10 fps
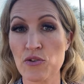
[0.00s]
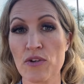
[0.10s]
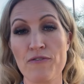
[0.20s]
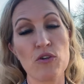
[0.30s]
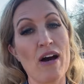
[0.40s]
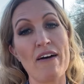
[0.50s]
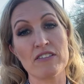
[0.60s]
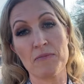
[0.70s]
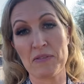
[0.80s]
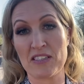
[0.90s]
you if you have
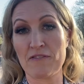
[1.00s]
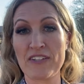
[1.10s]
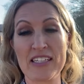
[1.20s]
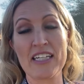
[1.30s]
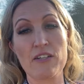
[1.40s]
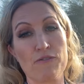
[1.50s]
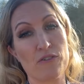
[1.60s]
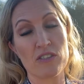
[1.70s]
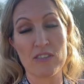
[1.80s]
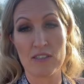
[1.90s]
a specific need
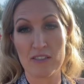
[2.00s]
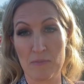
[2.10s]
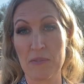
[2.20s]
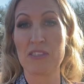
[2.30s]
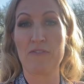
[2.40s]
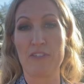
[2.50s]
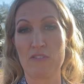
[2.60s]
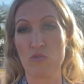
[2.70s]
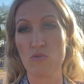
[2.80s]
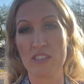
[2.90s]
for a specific
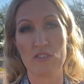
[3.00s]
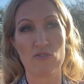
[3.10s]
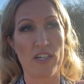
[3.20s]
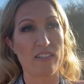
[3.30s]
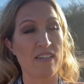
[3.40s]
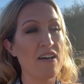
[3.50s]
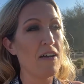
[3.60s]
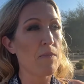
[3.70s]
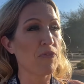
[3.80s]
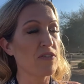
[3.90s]
school district.
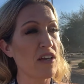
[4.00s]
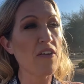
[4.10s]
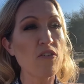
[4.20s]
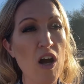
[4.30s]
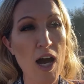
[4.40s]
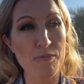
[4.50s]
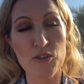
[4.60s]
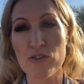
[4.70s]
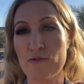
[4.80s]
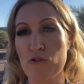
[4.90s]
There's other
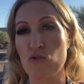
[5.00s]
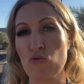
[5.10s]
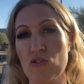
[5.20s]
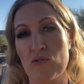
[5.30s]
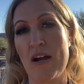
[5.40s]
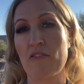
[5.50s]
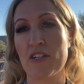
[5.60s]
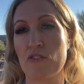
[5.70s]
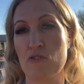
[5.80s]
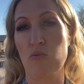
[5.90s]
options for schools around
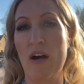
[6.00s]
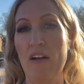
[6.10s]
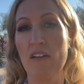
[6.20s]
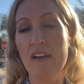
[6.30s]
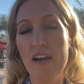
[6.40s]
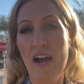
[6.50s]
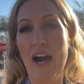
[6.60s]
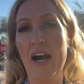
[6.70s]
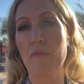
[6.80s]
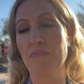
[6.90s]
here as well.
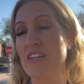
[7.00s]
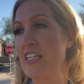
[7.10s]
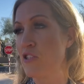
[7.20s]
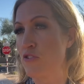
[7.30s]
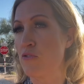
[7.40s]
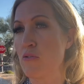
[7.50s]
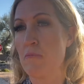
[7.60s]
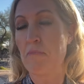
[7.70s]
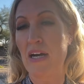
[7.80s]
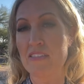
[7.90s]
They do
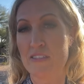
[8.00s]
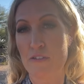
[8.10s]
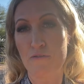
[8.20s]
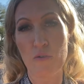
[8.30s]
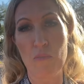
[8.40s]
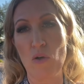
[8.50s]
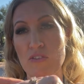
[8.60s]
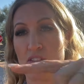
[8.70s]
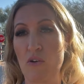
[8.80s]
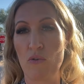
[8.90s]
bus for
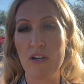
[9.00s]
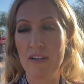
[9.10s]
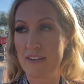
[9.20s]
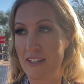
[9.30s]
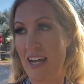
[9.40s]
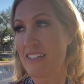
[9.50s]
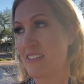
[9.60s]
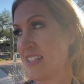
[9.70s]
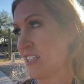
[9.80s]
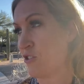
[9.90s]
both. So the nice
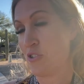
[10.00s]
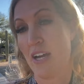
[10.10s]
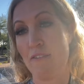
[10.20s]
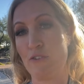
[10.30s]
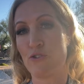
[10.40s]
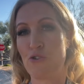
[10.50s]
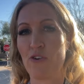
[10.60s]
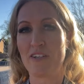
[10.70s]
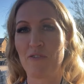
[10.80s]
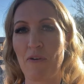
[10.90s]
thing is you have your
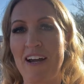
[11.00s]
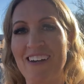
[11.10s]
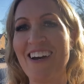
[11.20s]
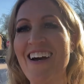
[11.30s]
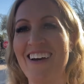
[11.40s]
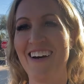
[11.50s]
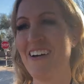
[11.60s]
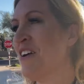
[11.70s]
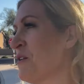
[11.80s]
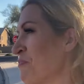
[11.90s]
choice, right?
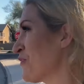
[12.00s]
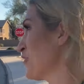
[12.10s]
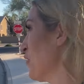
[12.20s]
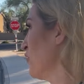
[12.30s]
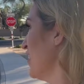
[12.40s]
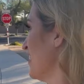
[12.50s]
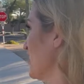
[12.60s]
So